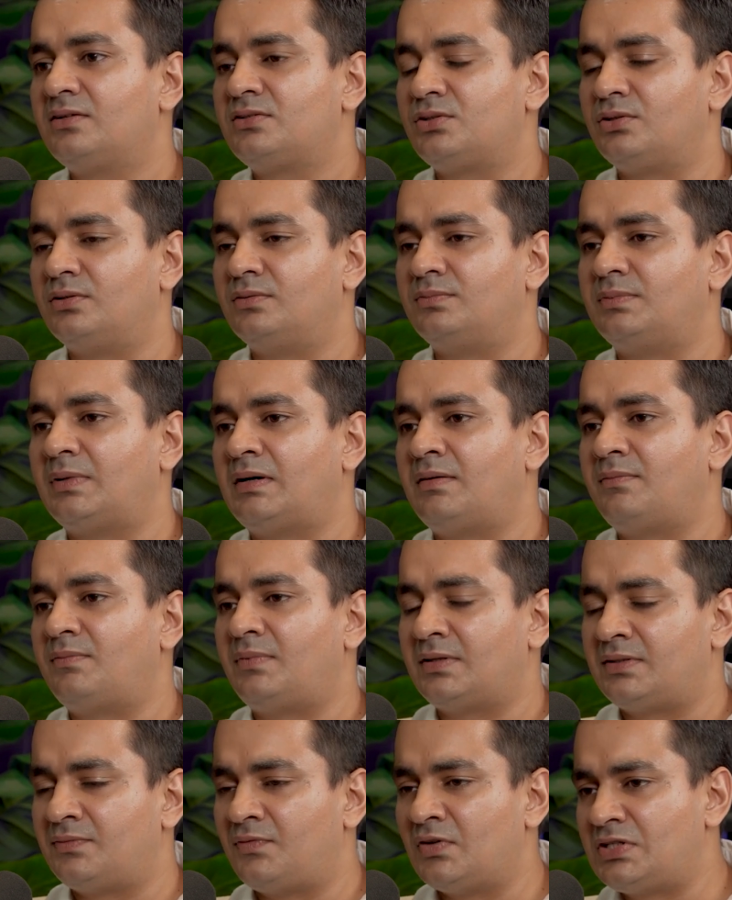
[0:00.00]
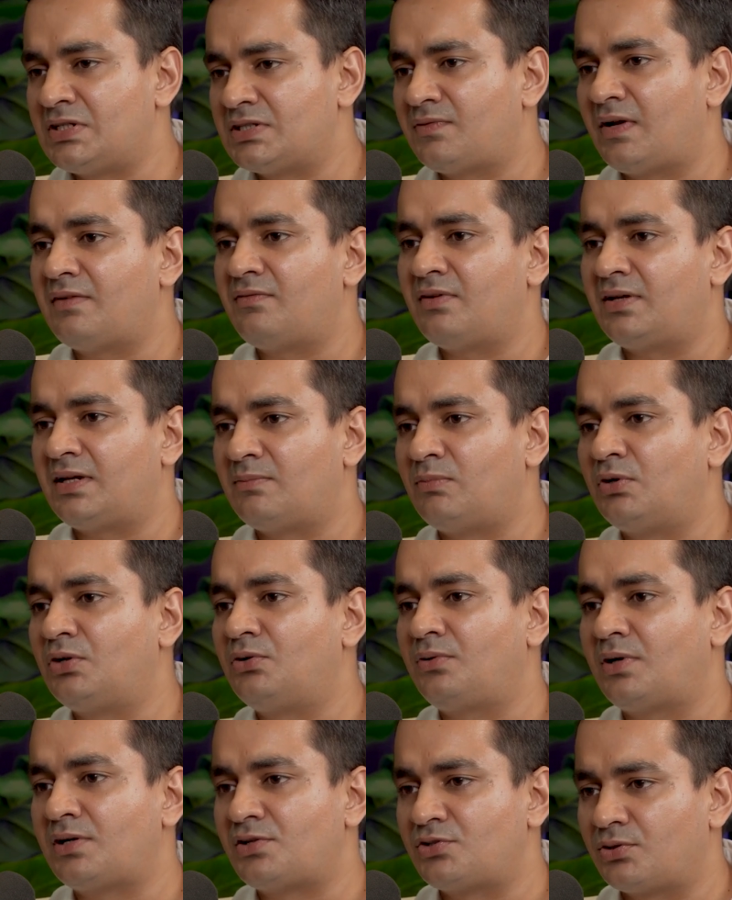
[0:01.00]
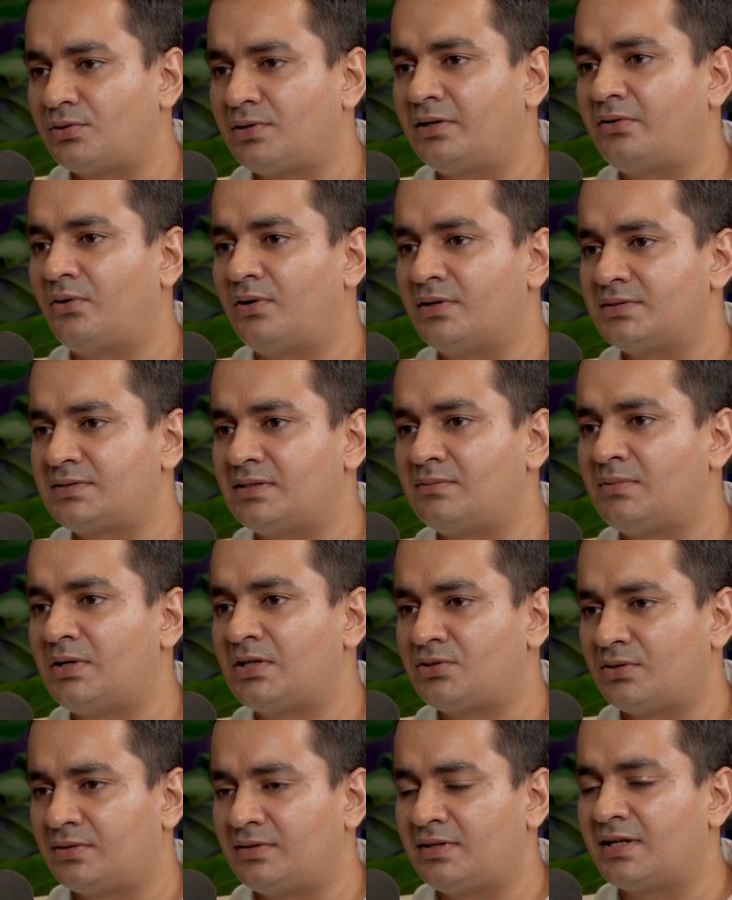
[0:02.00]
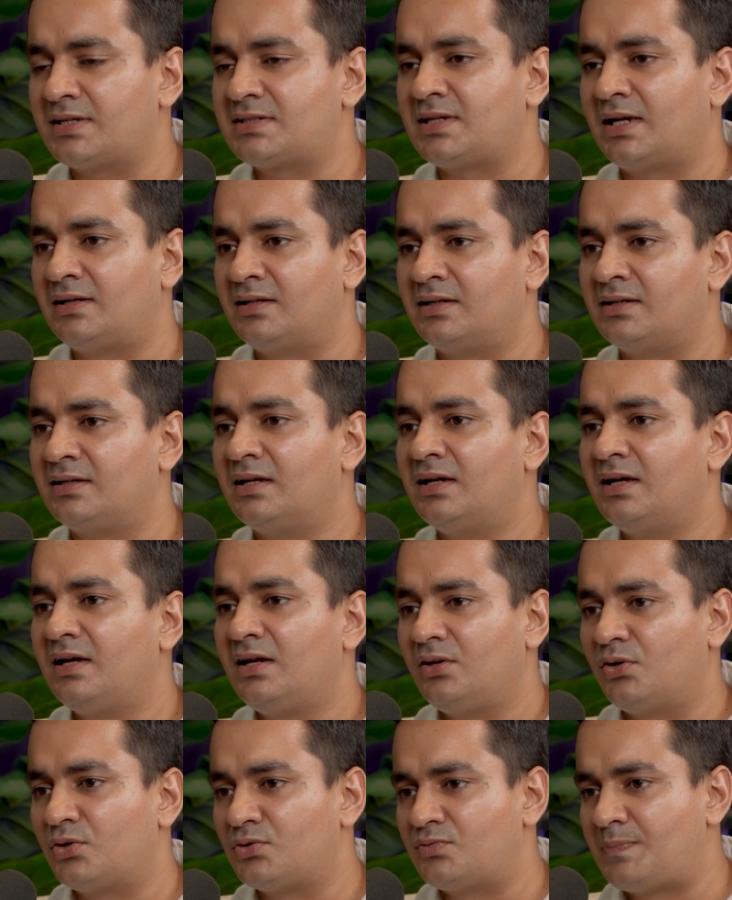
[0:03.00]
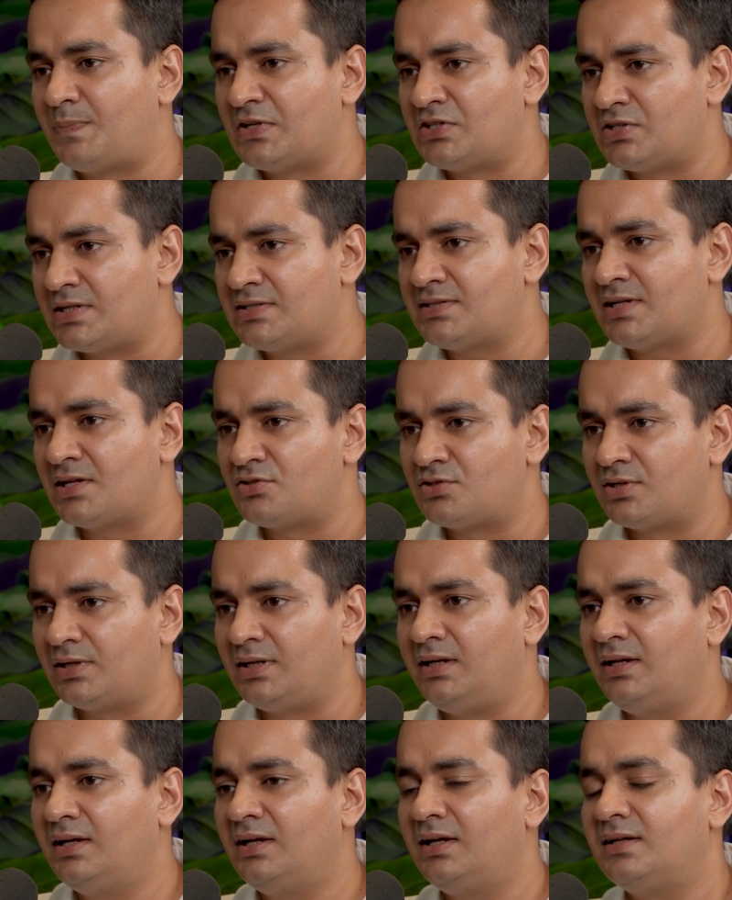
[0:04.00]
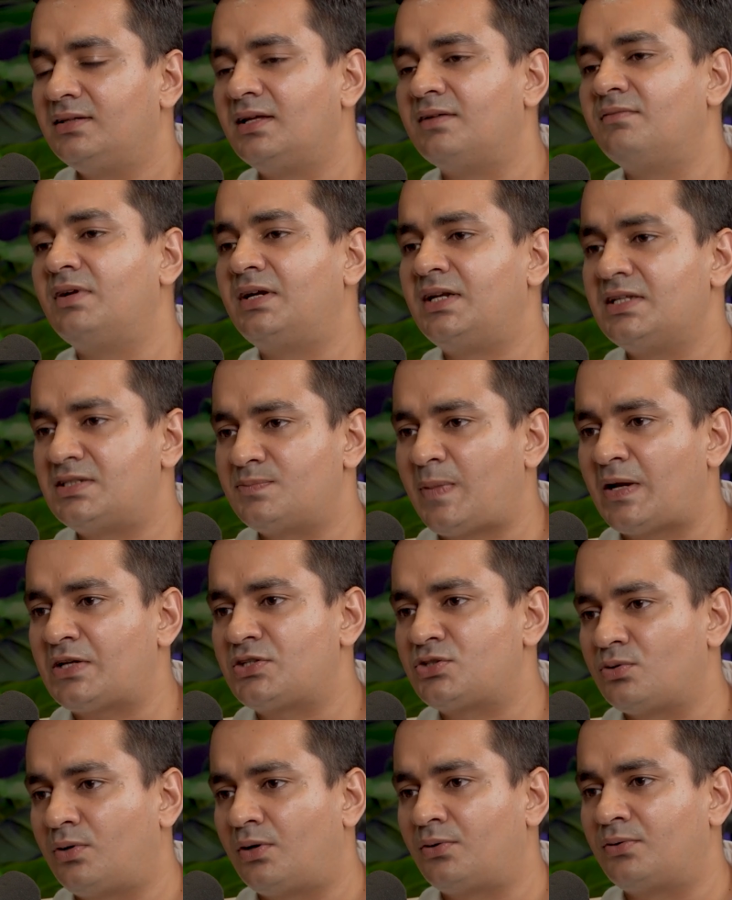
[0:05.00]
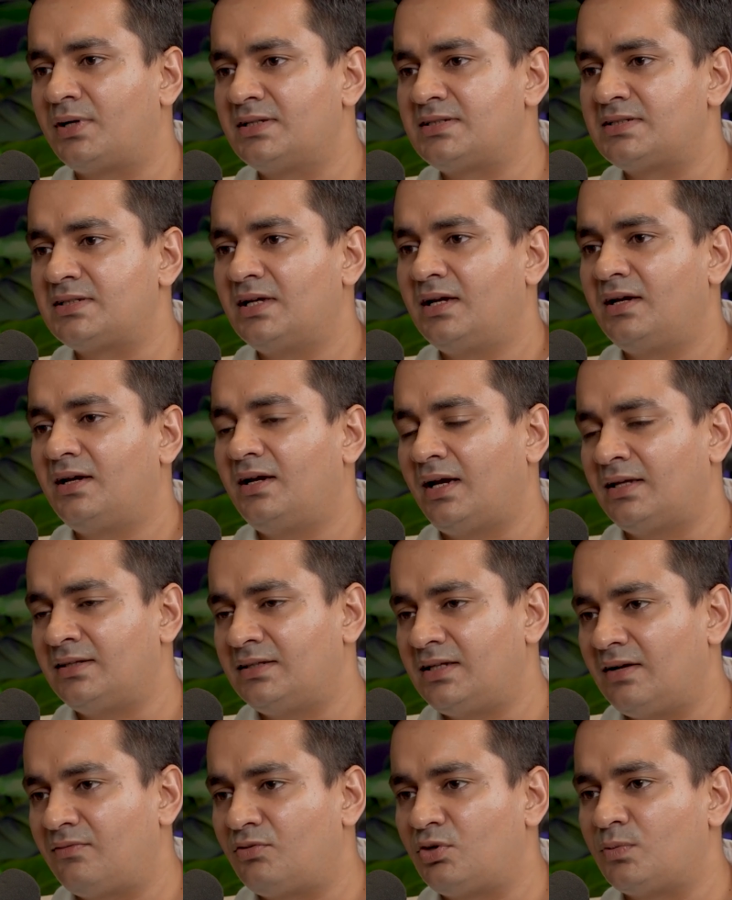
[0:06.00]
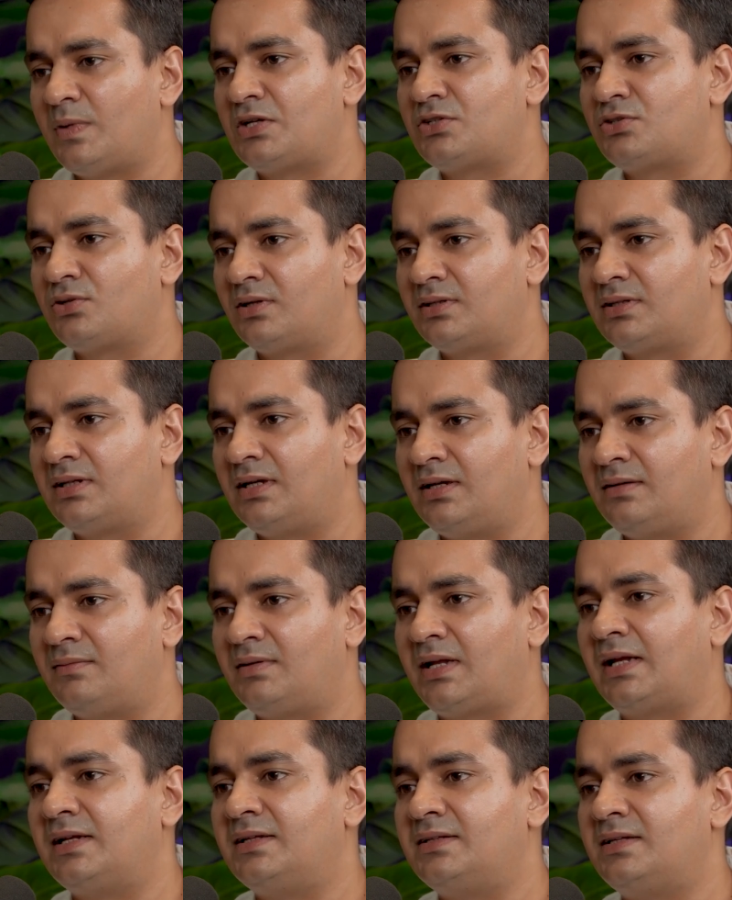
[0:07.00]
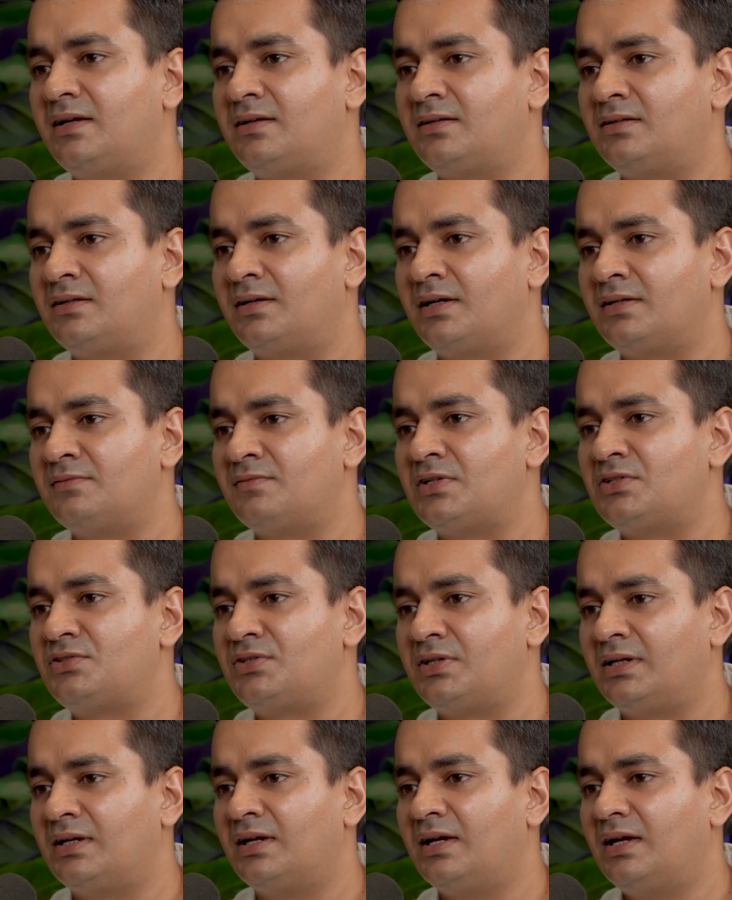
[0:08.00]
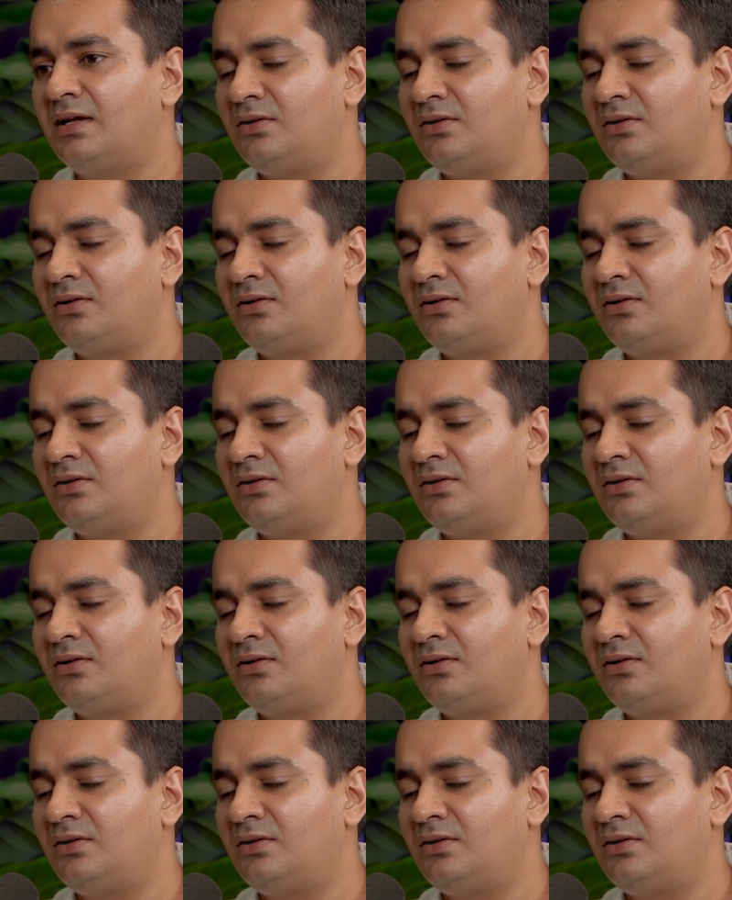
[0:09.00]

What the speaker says: So, which is why we are able to control our costs and make sure everything is dialed in, because we purchase centrally, then we dispatch to outlets, and they have to make sure they tally their inventory.